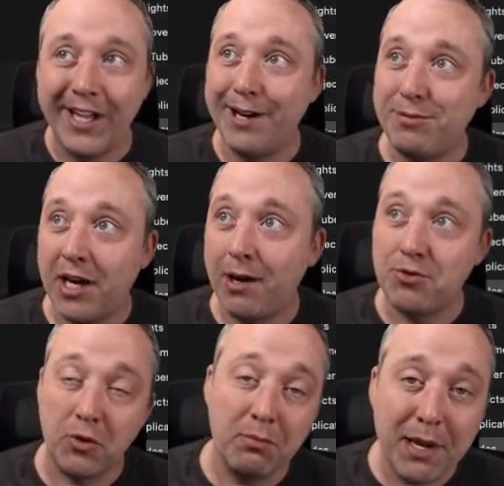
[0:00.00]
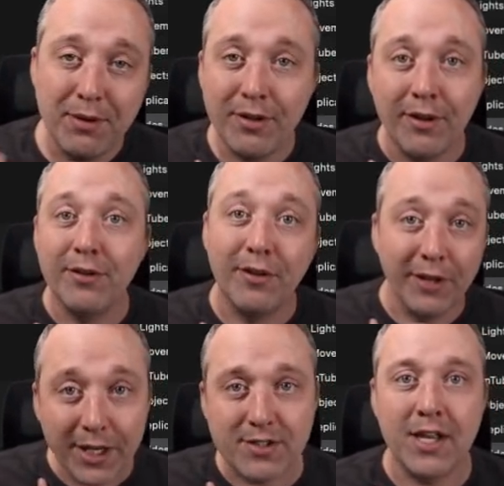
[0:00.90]
laptops or maybe the, the
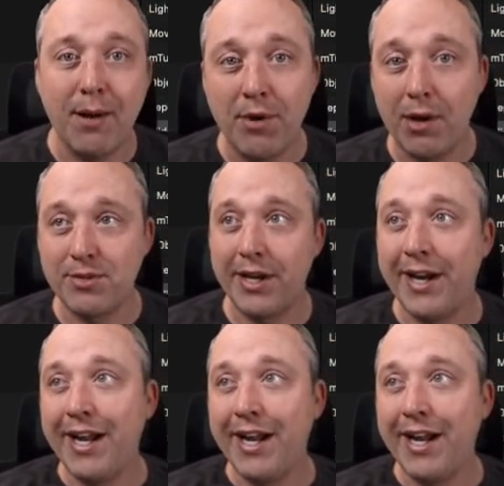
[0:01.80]
Linux laptops that